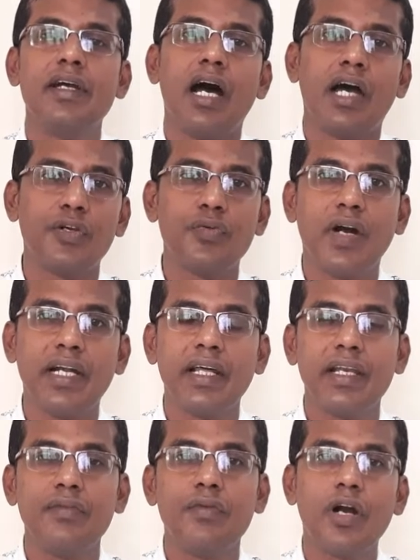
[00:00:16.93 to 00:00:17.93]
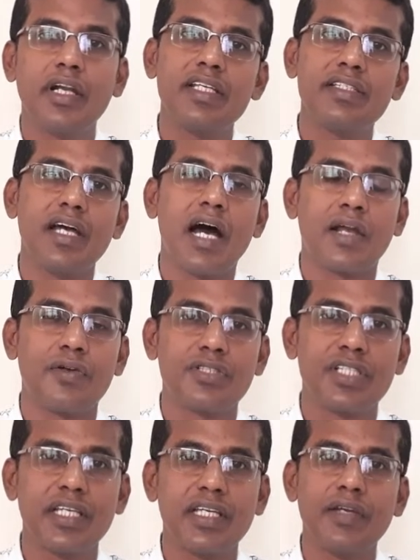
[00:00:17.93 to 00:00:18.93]
Are you wondering what is
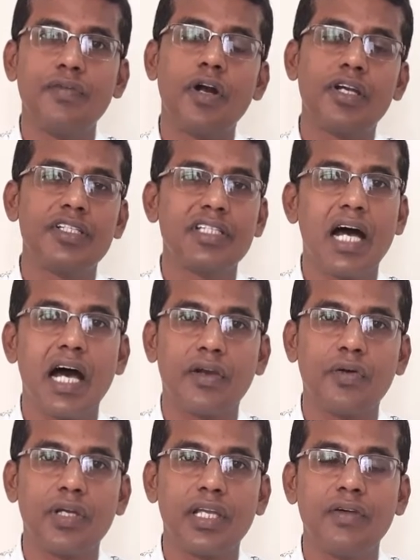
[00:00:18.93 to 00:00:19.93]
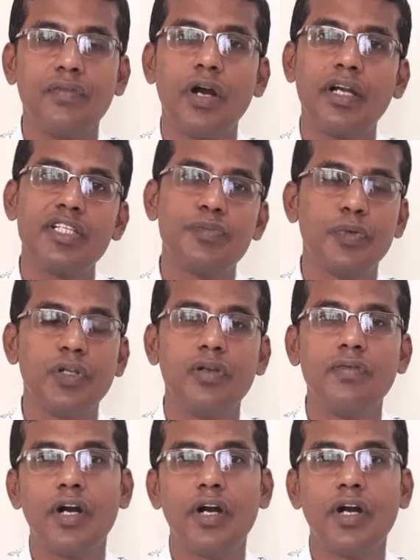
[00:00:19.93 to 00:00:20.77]
ROCE, what is ROE, what is bull,